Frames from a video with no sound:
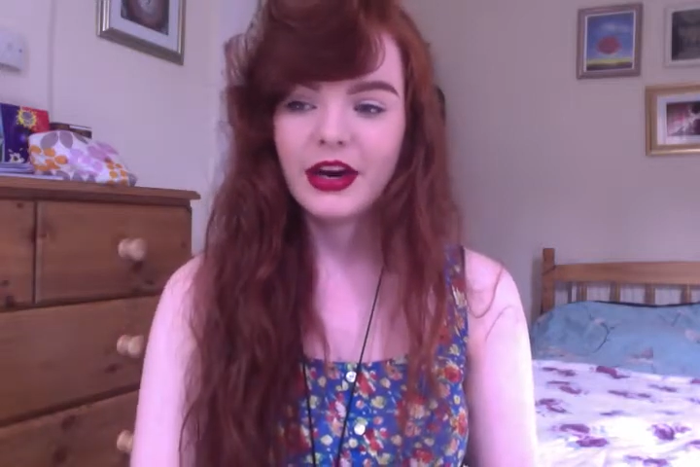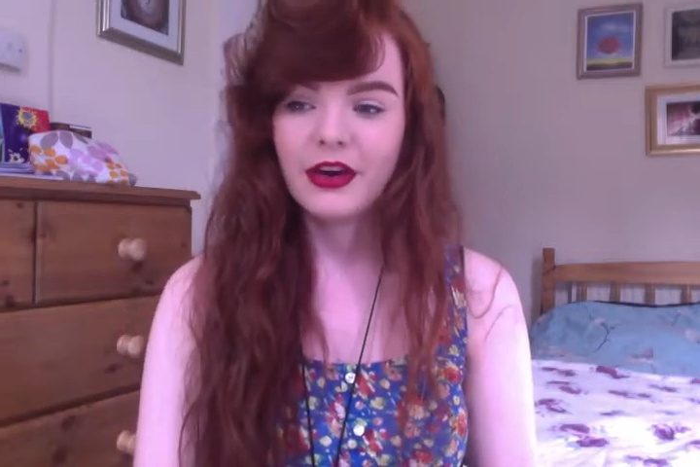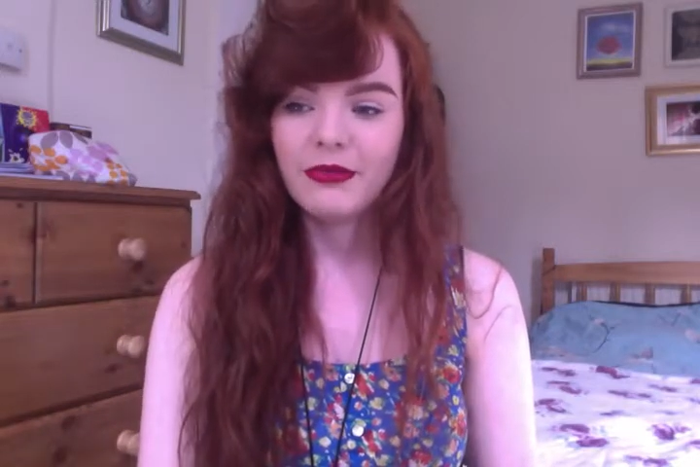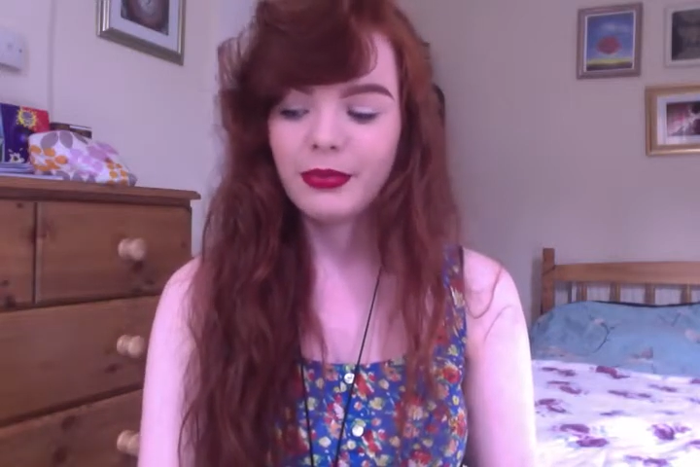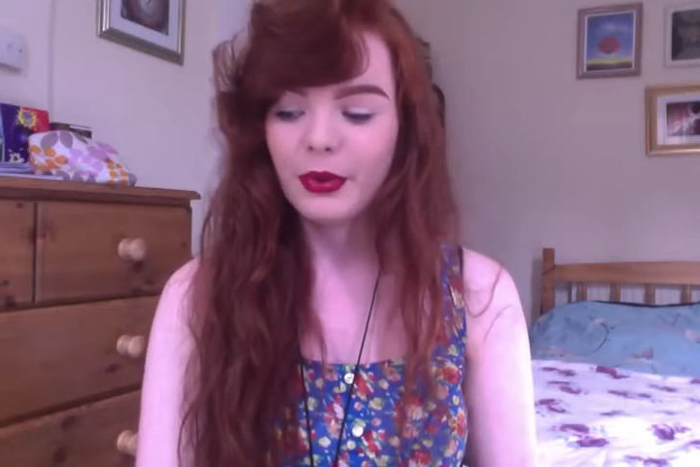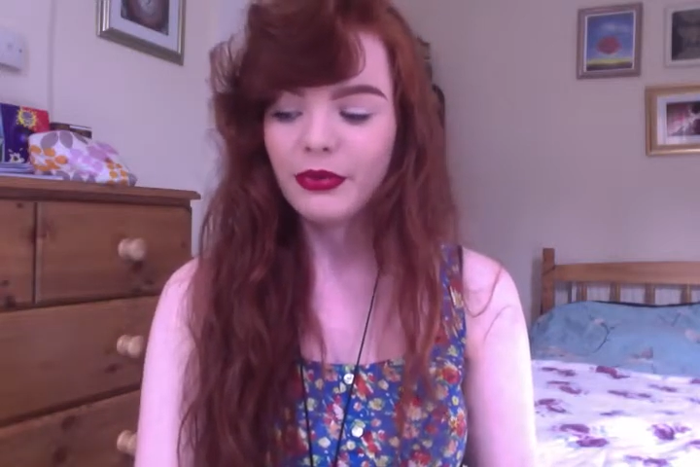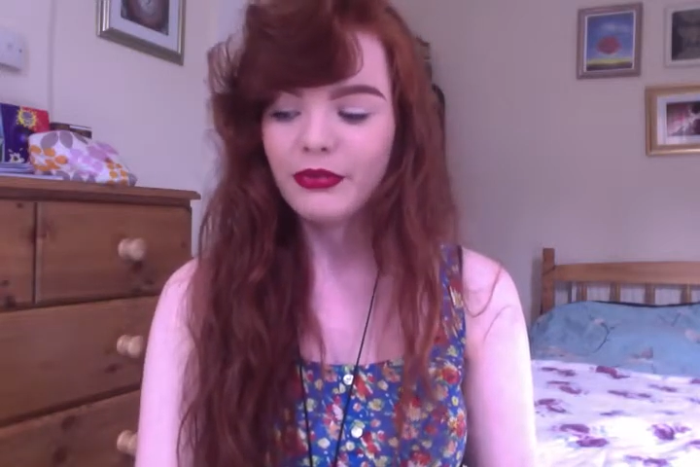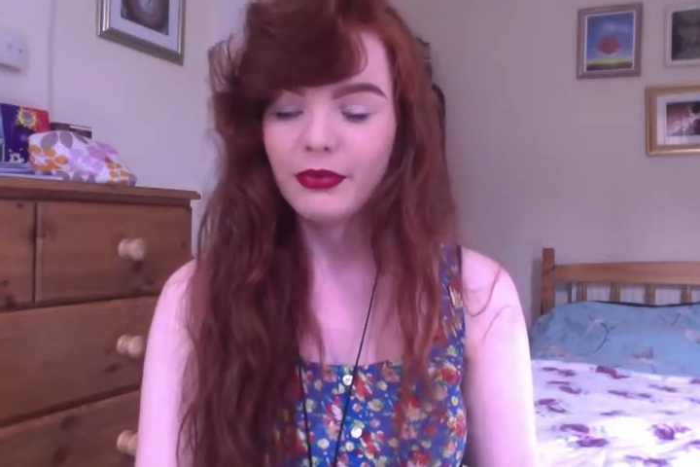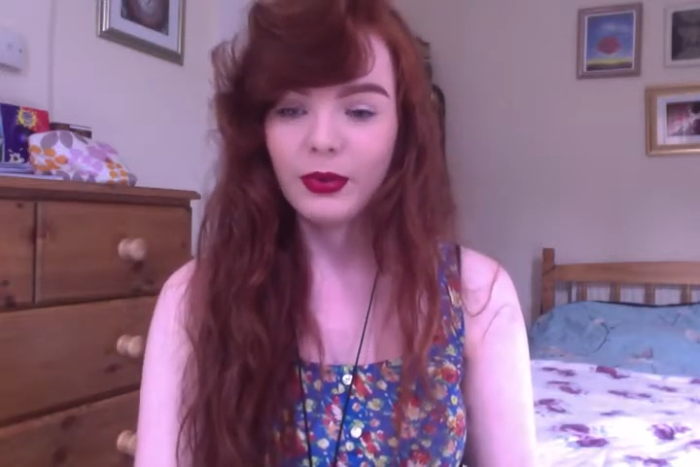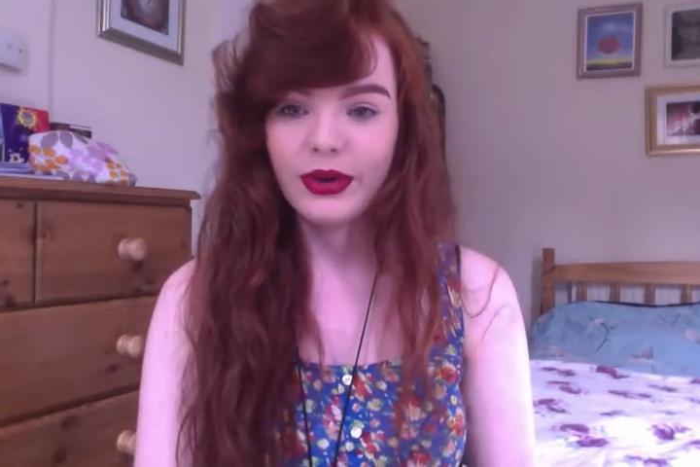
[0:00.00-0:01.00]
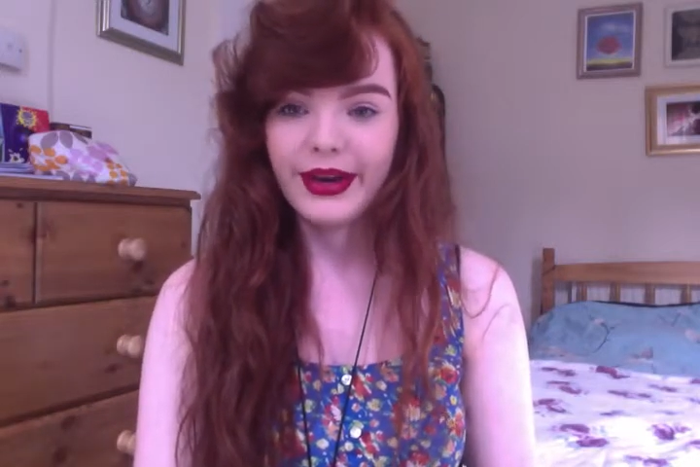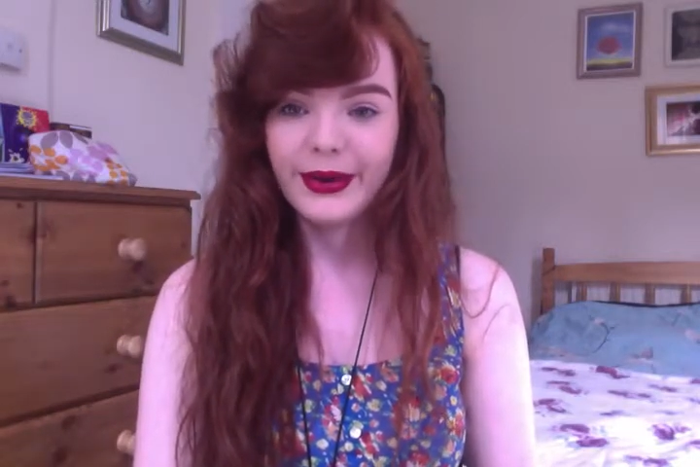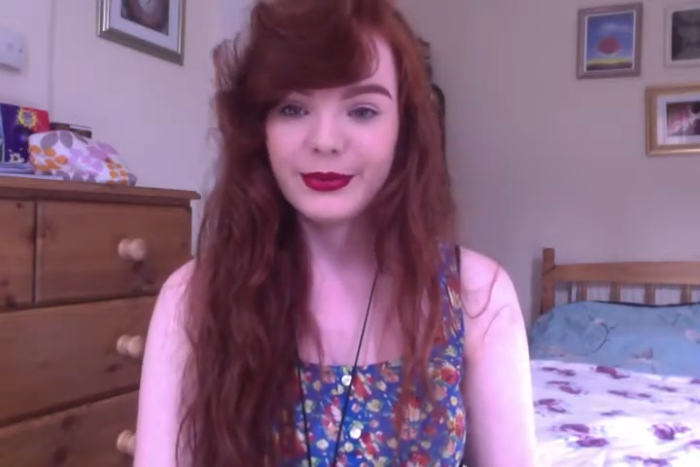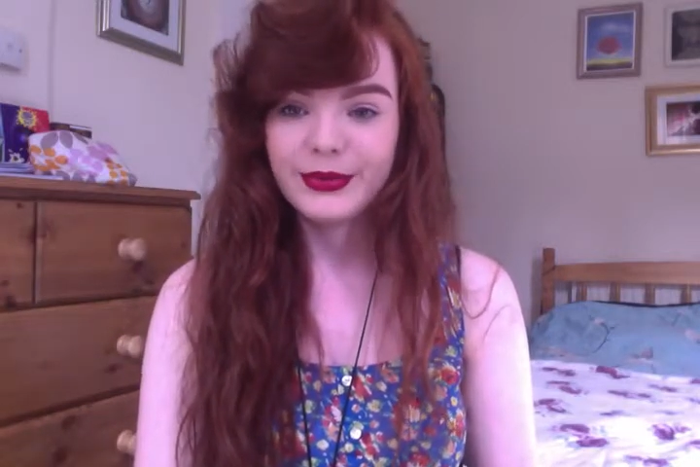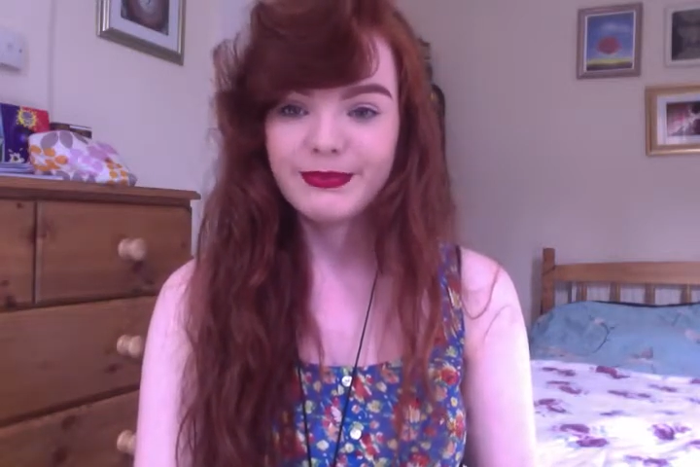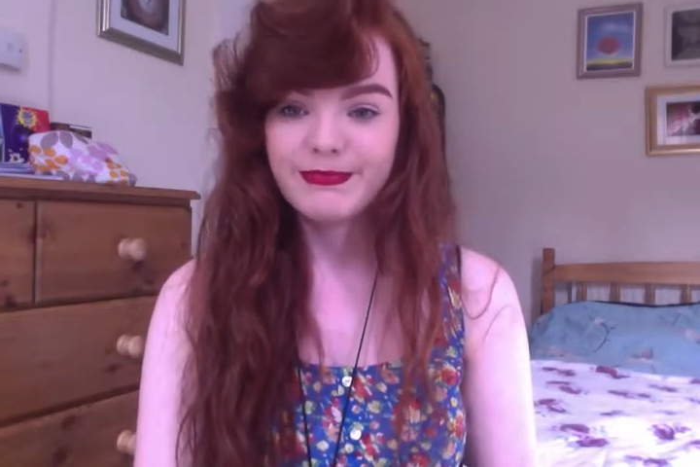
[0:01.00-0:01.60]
have both fallen out.